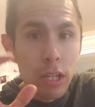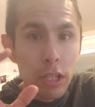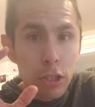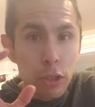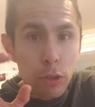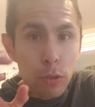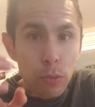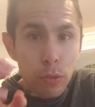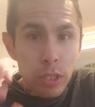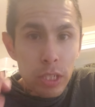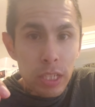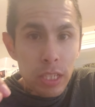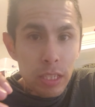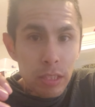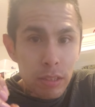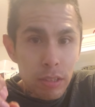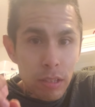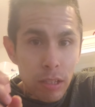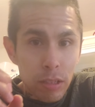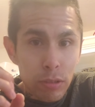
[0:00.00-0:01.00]
You
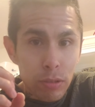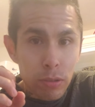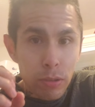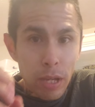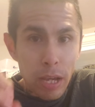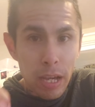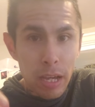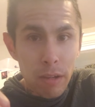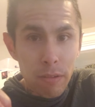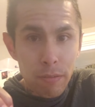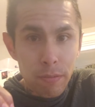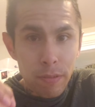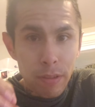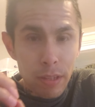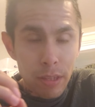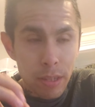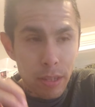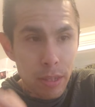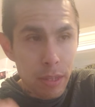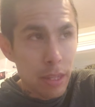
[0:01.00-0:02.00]
need to have
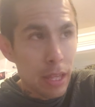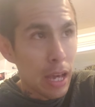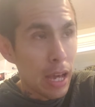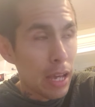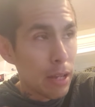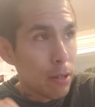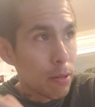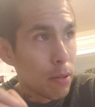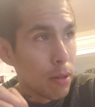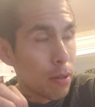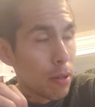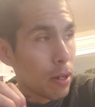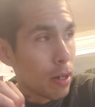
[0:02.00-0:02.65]
that